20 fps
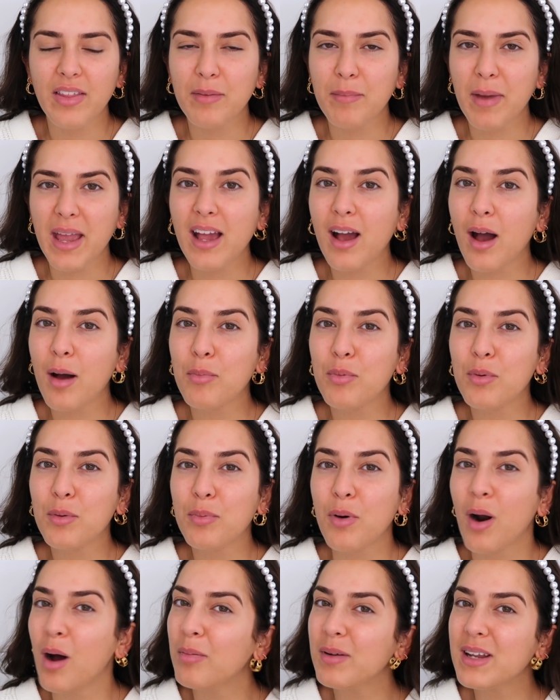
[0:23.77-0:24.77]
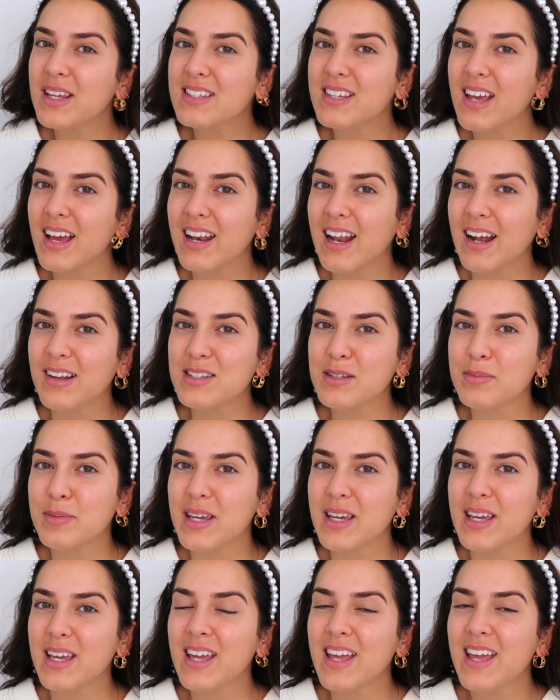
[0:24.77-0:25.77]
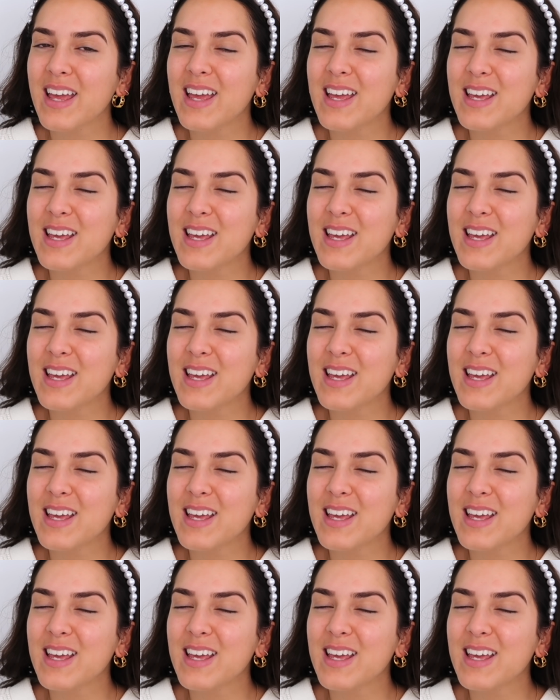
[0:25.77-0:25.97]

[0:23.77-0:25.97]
The makeup will probably turn out to be